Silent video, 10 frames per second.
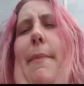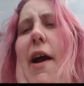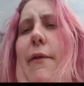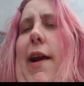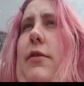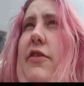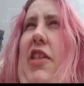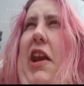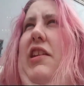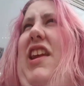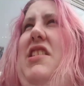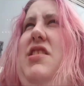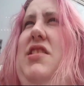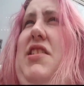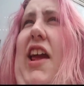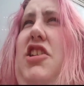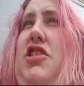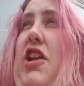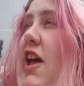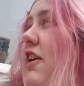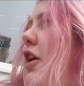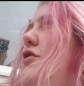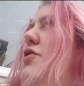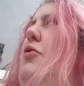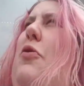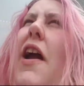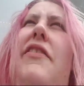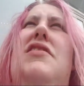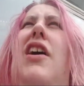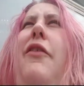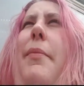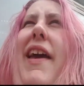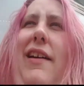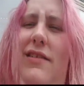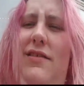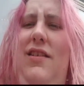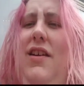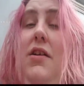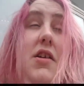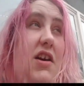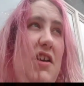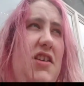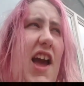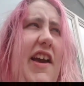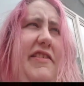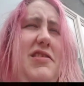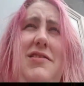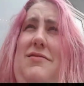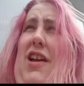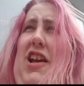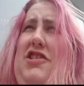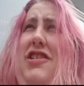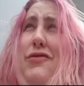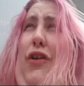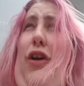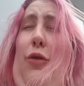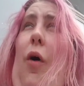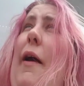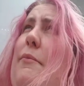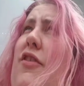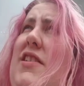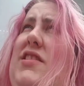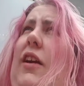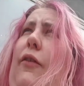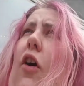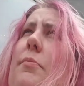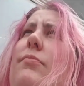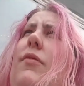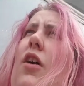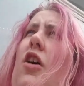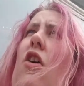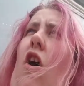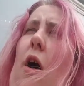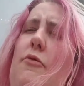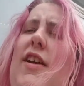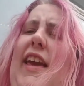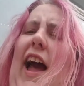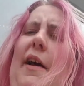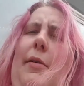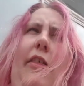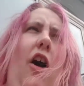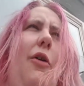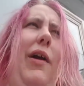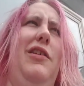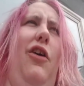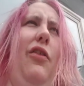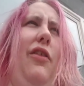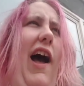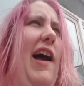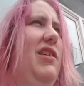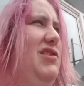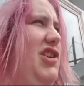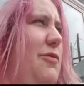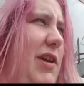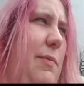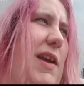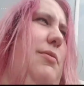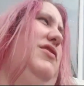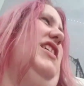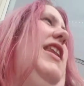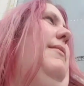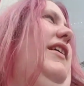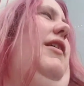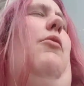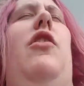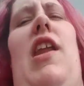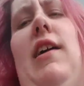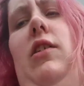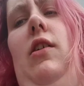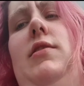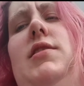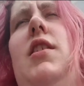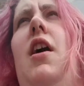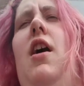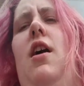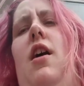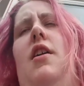then would come back round and then into the station. Now it goes all around this other bit, and yeah, it's actually quite impressive. I'm really happy that I went on that. So many people are telling me that it wasn't that good.